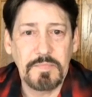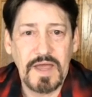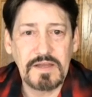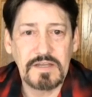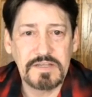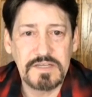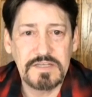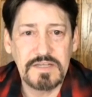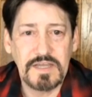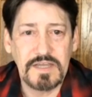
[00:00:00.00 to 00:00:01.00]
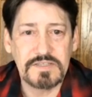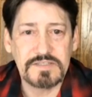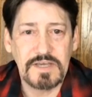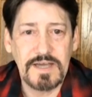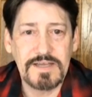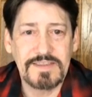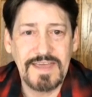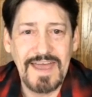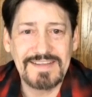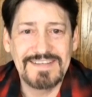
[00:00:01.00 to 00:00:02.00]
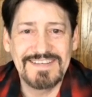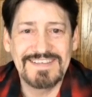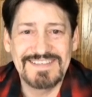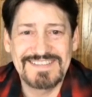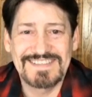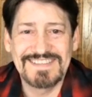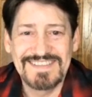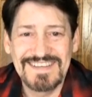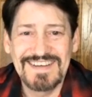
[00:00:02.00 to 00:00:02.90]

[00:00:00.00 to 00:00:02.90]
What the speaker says: Back on 90 days. That is...